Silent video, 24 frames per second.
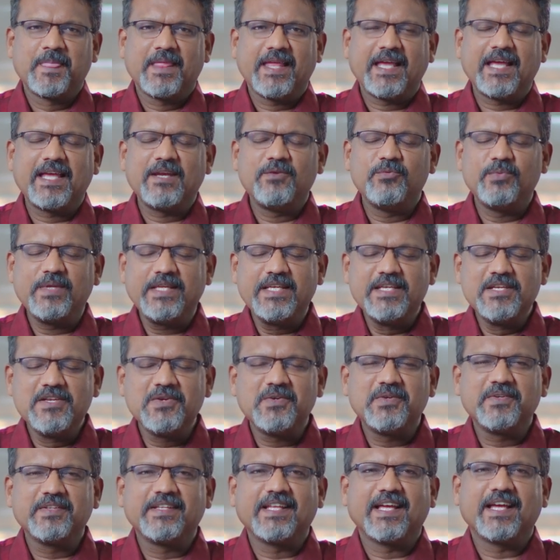And we
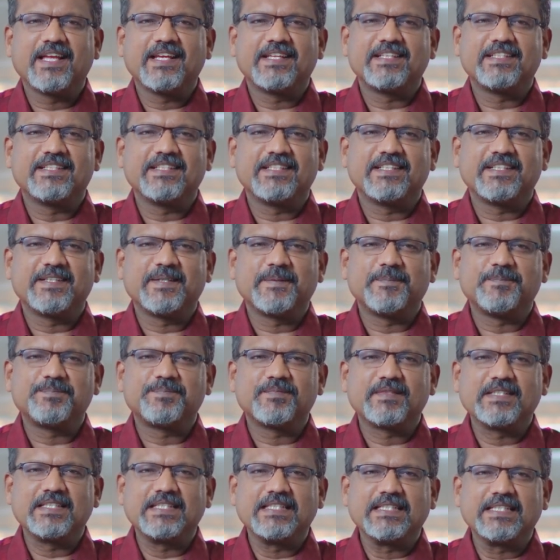know that,
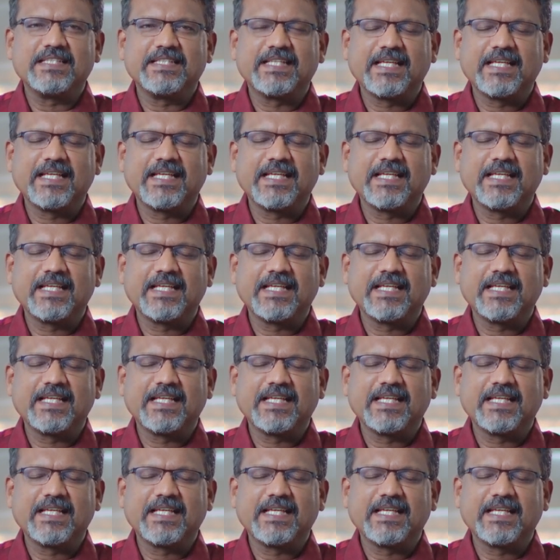um,